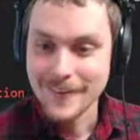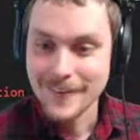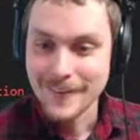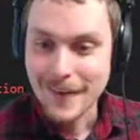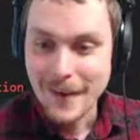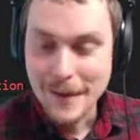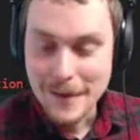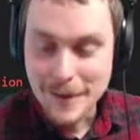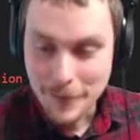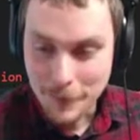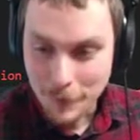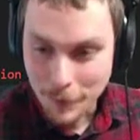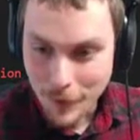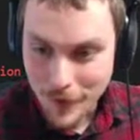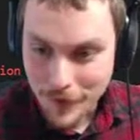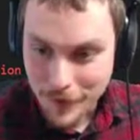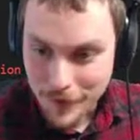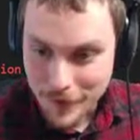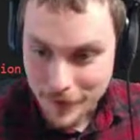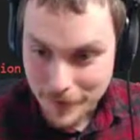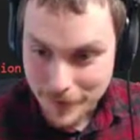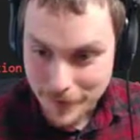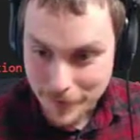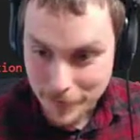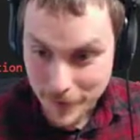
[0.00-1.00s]
I didn't write
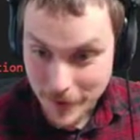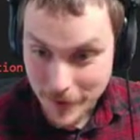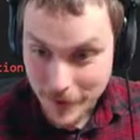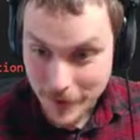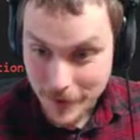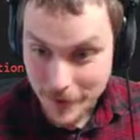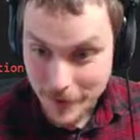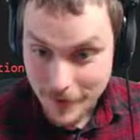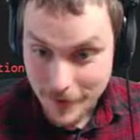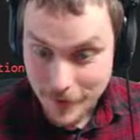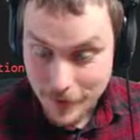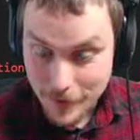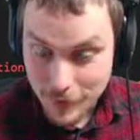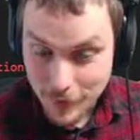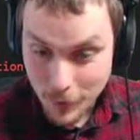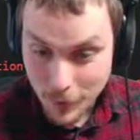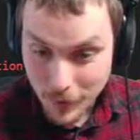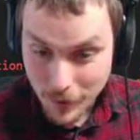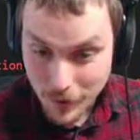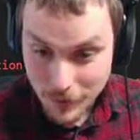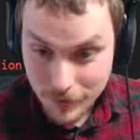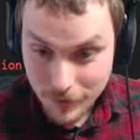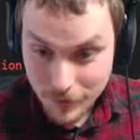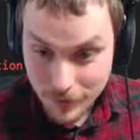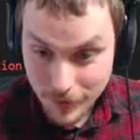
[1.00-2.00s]
these to be so
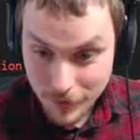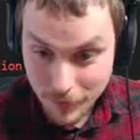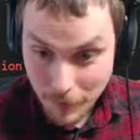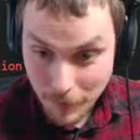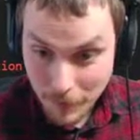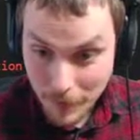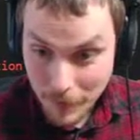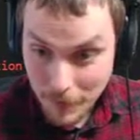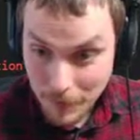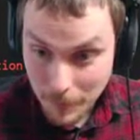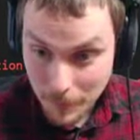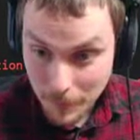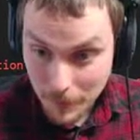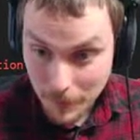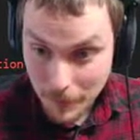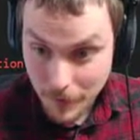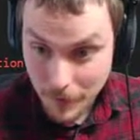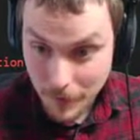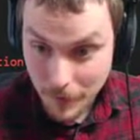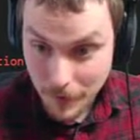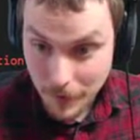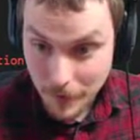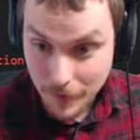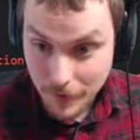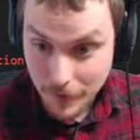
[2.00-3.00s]
easily
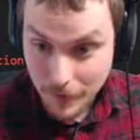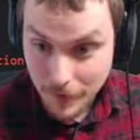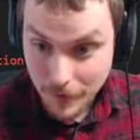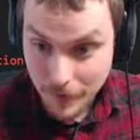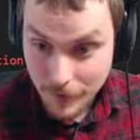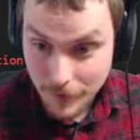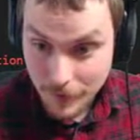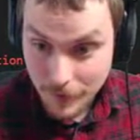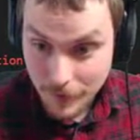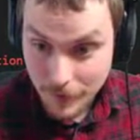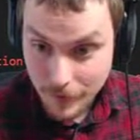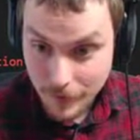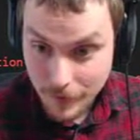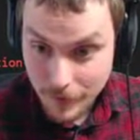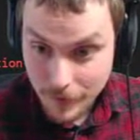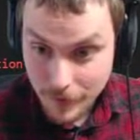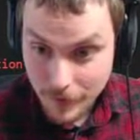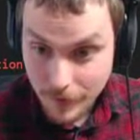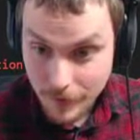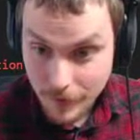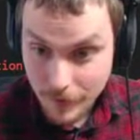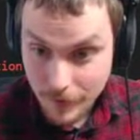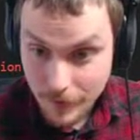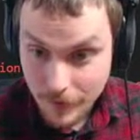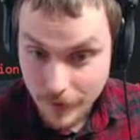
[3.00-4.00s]
remembered.
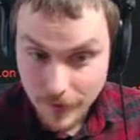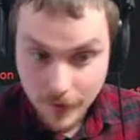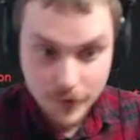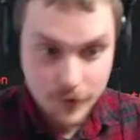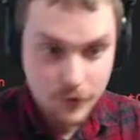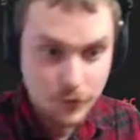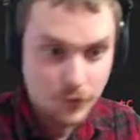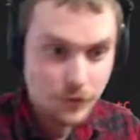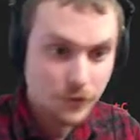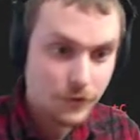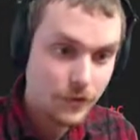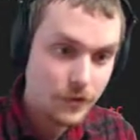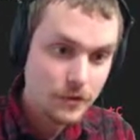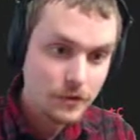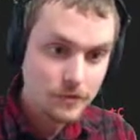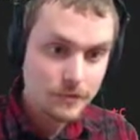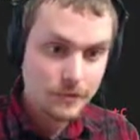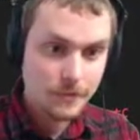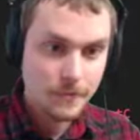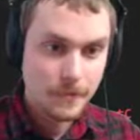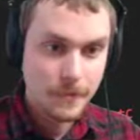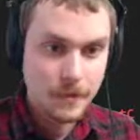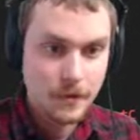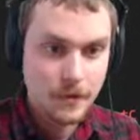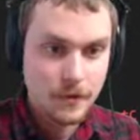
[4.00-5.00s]
Interesting.
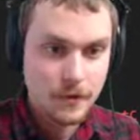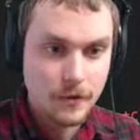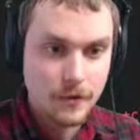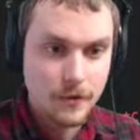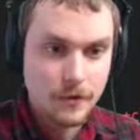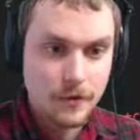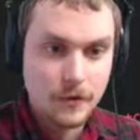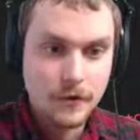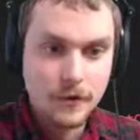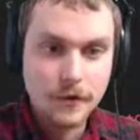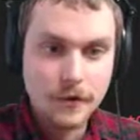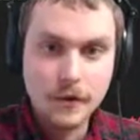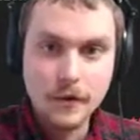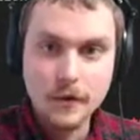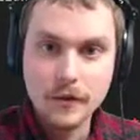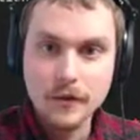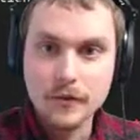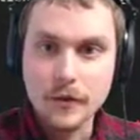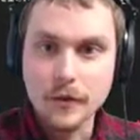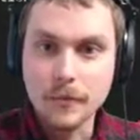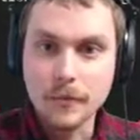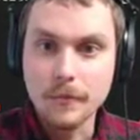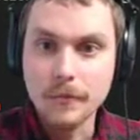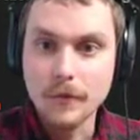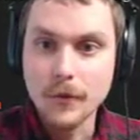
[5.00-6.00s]

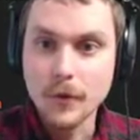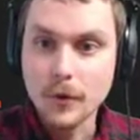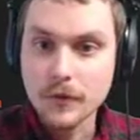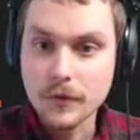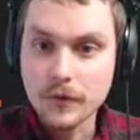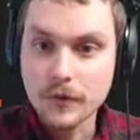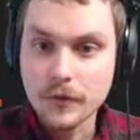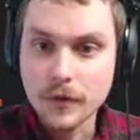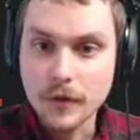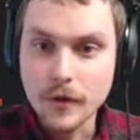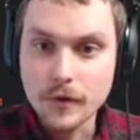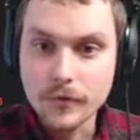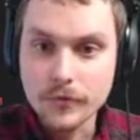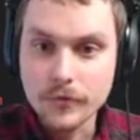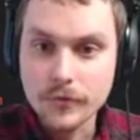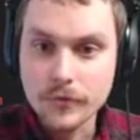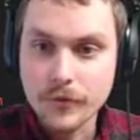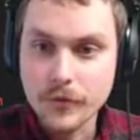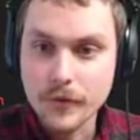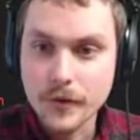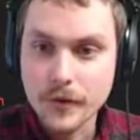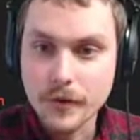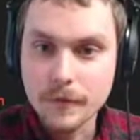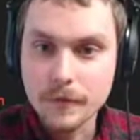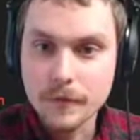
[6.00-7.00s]
So note to self,
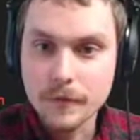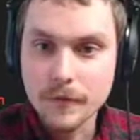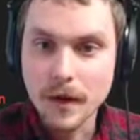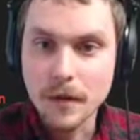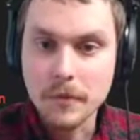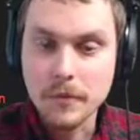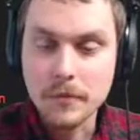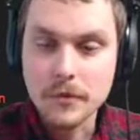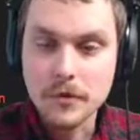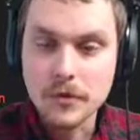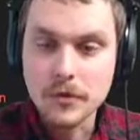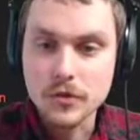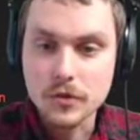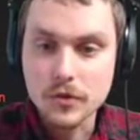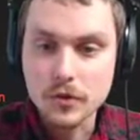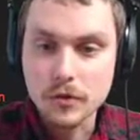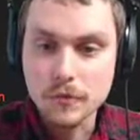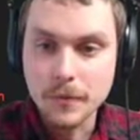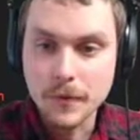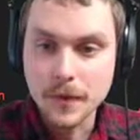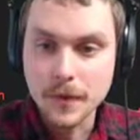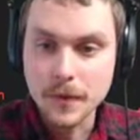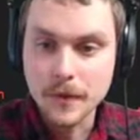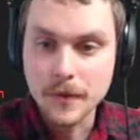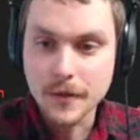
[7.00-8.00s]
these probably should
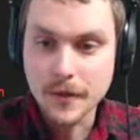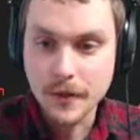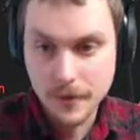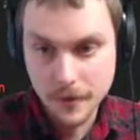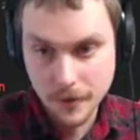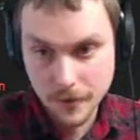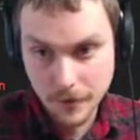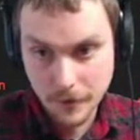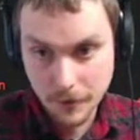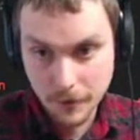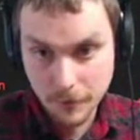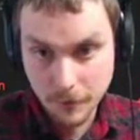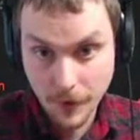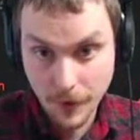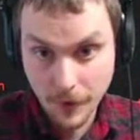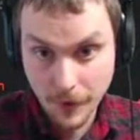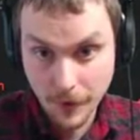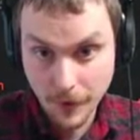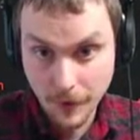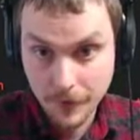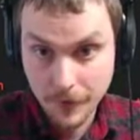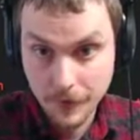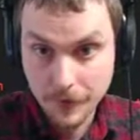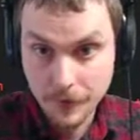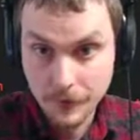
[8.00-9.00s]
be done a little
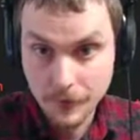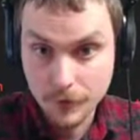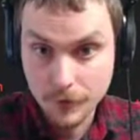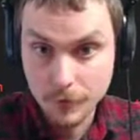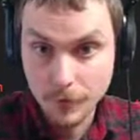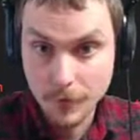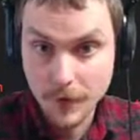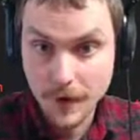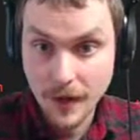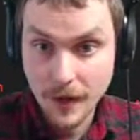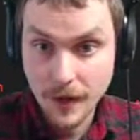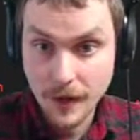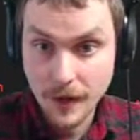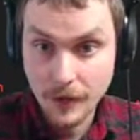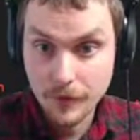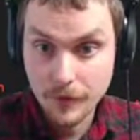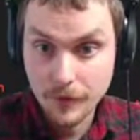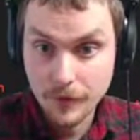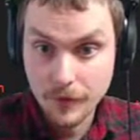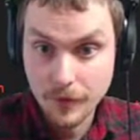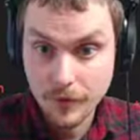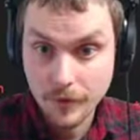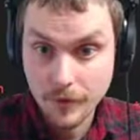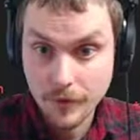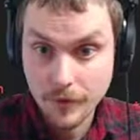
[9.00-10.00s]
better. So path,